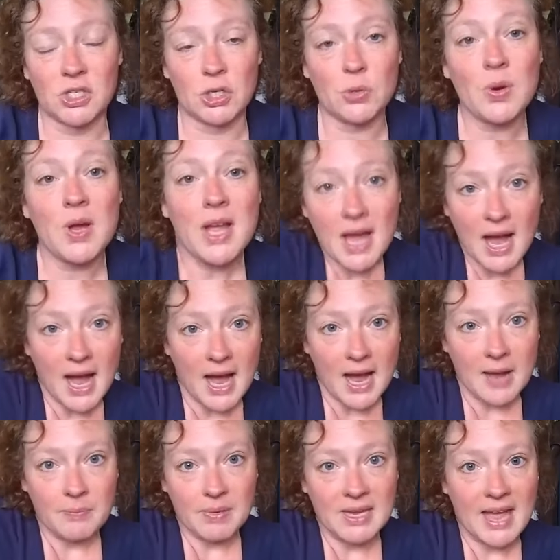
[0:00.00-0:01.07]
do,
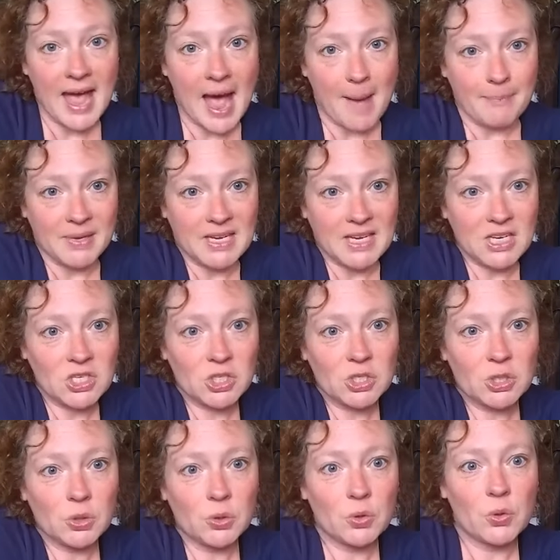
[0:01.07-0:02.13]
I'd be happy
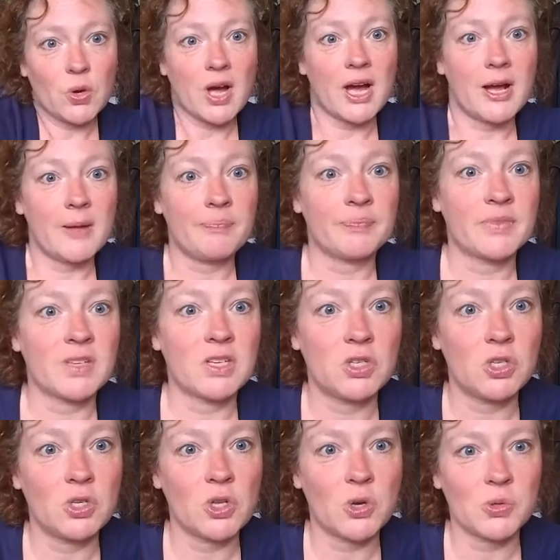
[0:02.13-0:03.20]
to
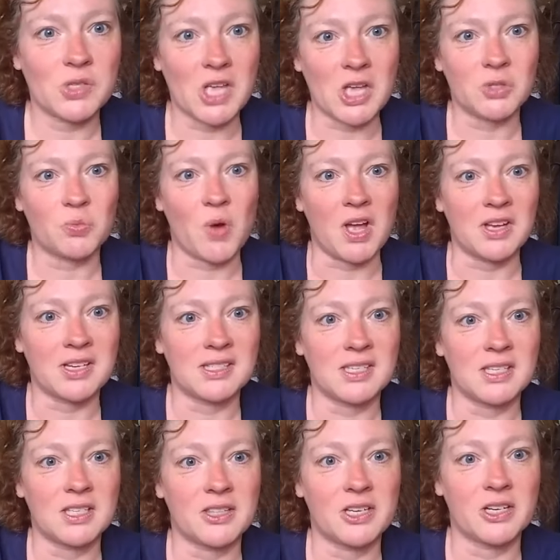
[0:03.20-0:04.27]
do those as well, because
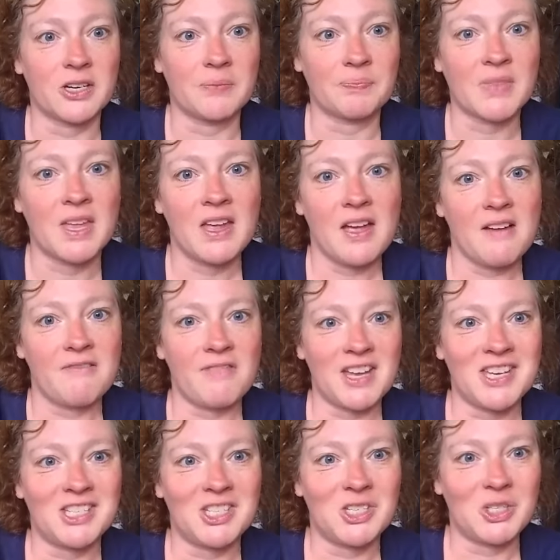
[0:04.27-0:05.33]
they're
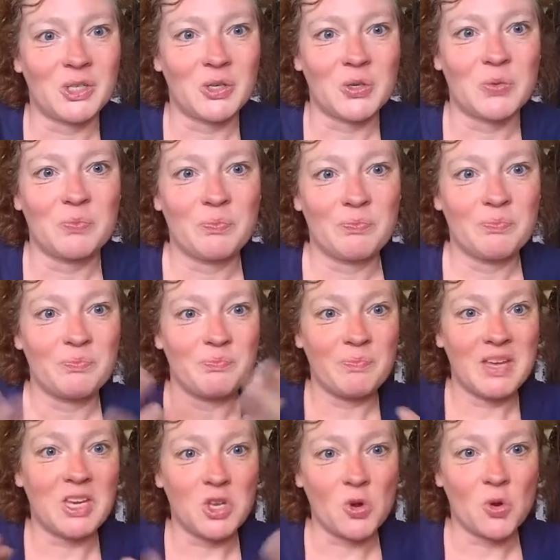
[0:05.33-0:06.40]
fun to
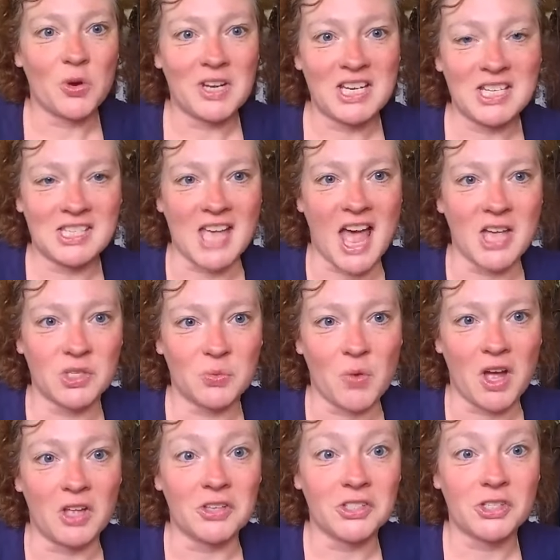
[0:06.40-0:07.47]
meet your needs as
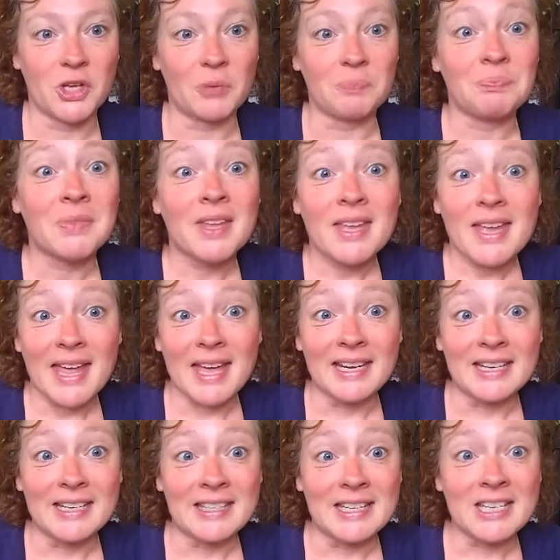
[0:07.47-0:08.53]
well. So, and
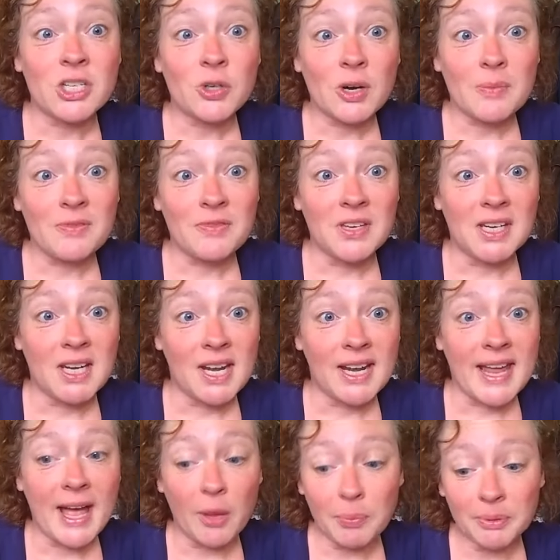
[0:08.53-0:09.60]
in the interim, if you need any
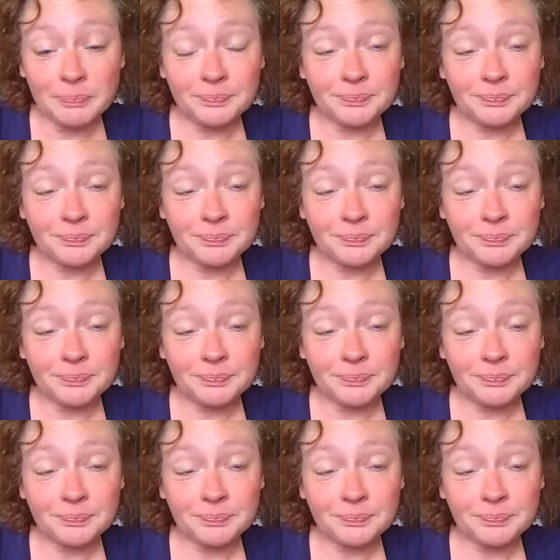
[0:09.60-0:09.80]
help